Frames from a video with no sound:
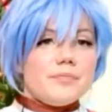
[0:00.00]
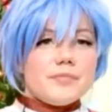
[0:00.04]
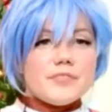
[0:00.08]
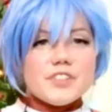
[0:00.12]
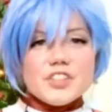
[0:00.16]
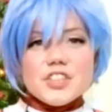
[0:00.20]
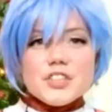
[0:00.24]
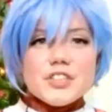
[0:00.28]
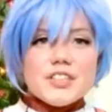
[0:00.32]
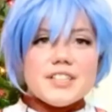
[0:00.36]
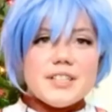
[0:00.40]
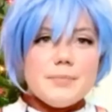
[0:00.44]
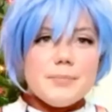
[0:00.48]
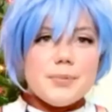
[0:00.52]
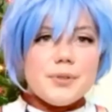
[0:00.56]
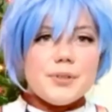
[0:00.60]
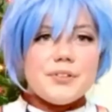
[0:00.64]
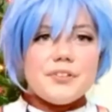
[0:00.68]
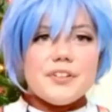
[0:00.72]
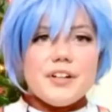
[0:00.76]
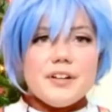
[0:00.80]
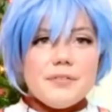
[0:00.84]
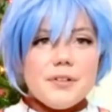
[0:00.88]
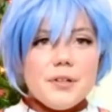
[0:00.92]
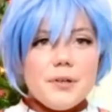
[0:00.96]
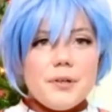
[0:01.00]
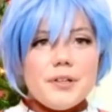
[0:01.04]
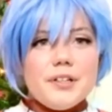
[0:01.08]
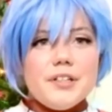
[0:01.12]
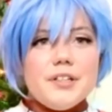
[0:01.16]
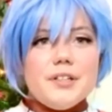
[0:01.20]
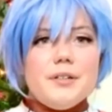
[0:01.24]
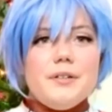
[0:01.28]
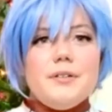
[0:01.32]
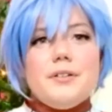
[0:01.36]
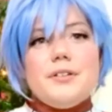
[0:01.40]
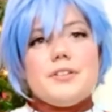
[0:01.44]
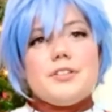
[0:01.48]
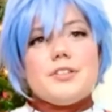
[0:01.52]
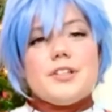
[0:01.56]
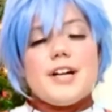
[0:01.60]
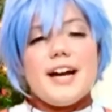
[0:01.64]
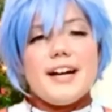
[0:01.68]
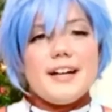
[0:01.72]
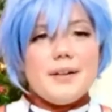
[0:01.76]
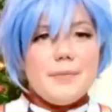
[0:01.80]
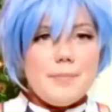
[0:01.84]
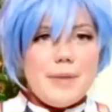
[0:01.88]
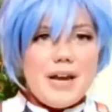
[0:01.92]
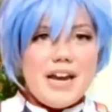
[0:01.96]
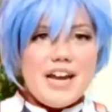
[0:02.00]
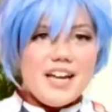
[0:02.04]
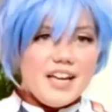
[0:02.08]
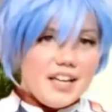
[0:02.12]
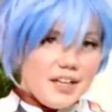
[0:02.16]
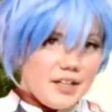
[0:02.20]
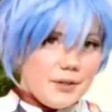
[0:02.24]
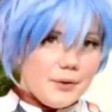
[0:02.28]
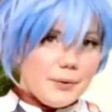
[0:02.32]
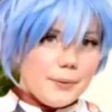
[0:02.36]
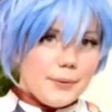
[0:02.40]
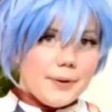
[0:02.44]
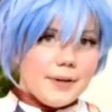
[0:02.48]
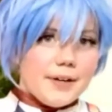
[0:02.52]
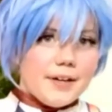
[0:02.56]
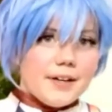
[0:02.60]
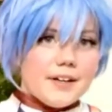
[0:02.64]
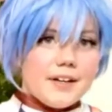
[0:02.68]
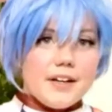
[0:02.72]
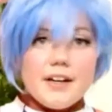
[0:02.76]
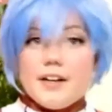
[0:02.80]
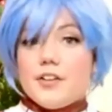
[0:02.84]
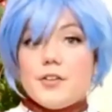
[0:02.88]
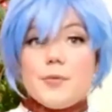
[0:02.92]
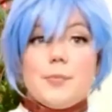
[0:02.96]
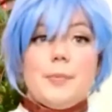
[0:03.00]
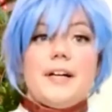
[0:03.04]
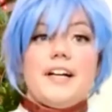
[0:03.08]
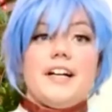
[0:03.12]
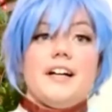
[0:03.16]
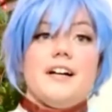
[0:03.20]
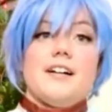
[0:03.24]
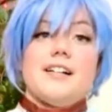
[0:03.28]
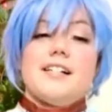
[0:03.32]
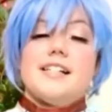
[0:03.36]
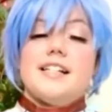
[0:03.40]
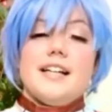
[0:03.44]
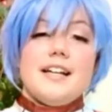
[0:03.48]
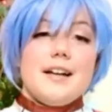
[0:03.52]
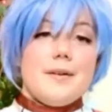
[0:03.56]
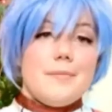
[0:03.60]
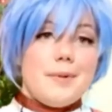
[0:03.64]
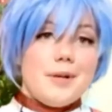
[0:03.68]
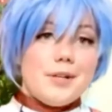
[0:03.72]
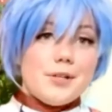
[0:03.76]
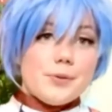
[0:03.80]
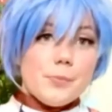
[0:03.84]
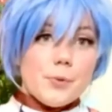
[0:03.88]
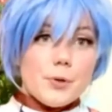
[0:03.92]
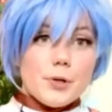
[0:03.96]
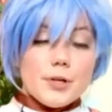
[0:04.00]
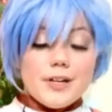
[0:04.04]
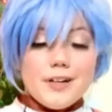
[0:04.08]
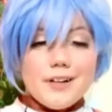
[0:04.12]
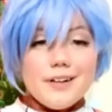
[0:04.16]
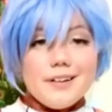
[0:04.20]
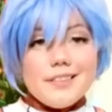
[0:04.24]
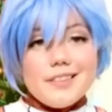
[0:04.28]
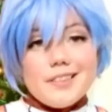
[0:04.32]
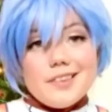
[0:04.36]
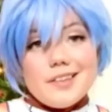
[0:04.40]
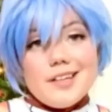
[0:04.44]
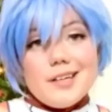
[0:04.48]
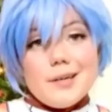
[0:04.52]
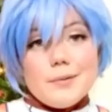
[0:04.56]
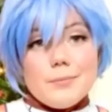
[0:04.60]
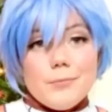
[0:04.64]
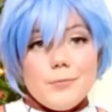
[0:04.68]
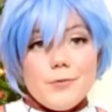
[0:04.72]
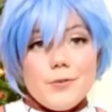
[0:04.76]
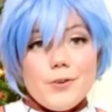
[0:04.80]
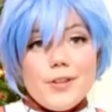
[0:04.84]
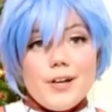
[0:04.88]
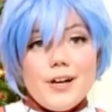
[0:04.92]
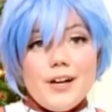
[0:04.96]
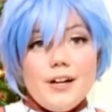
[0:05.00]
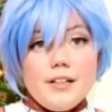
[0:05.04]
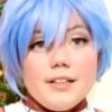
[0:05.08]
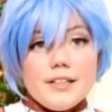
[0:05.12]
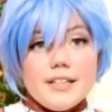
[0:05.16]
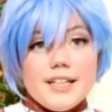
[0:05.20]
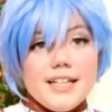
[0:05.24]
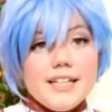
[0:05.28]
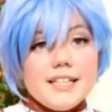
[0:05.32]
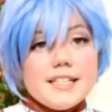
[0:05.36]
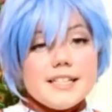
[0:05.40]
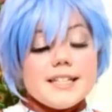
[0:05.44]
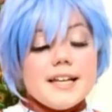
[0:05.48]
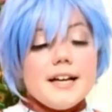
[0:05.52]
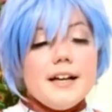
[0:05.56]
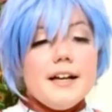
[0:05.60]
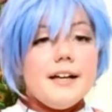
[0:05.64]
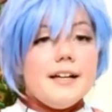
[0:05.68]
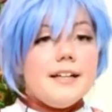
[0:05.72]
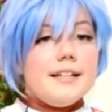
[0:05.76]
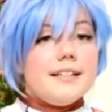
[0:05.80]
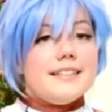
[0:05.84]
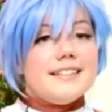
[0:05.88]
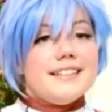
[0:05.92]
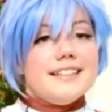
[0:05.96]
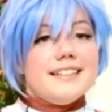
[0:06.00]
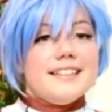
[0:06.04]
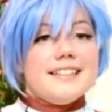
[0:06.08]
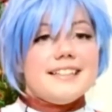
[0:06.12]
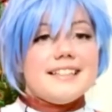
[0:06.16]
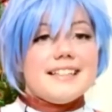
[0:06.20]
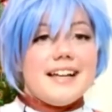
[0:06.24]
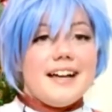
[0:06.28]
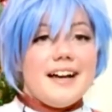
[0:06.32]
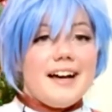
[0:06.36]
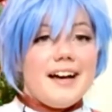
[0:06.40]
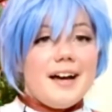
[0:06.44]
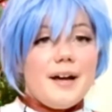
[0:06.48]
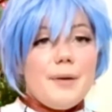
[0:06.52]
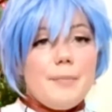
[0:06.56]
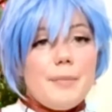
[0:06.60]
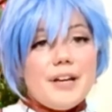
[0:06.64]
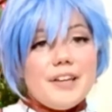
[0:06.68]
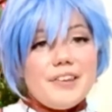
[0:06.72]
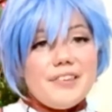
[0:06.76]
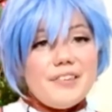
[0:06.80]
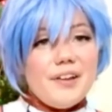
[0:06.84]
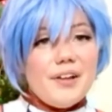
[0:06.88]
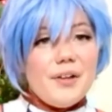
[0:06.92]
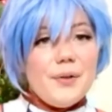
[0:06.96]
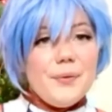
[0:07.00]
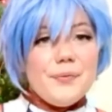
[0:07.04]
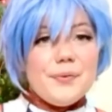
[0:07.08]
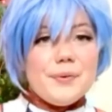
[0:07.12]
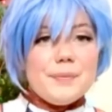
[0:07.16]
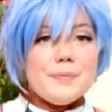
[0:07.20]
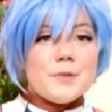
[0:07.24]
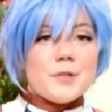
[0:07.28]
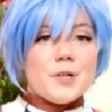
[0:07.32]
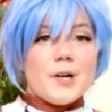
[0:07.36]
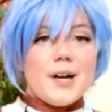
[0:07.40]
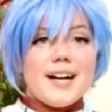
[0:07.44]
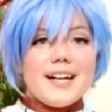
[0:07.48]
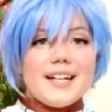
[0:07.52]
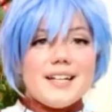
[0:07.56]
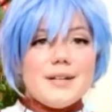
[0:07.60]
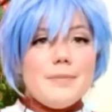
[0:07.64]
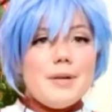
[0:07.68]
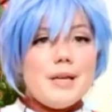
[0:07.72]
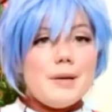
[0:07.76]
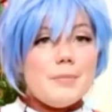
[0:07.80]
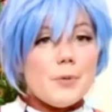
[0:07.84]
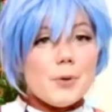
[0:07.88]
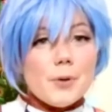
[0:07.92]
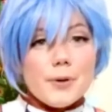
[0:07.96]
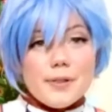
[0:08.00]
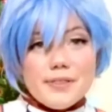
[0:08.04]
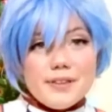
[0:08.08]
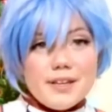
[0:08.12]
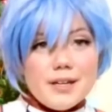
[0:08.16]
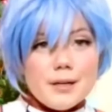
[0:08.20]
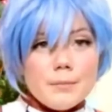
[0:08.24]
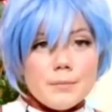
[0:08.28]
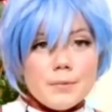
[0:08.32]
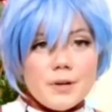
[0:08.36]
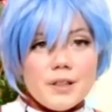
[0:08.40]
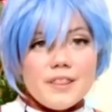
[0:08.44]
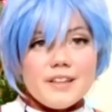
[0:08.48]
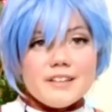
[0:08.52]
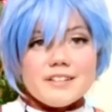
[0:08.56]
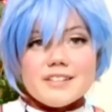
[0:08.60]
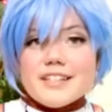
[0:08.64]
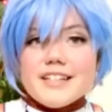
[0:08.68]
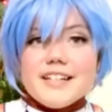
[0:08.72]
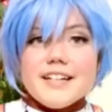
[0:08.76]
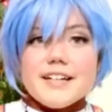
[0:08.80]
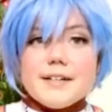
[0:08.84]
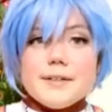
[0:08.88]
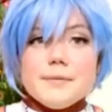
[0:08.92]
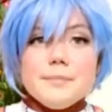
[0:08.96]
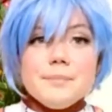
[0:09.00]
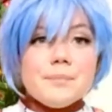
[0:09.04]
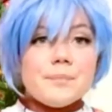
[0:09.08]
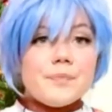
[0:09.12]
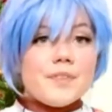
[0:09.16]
Just simple stuff you can do to try to make your cosplay content a bit more on theme for the holidays, since I myself am trying to be more themed this year.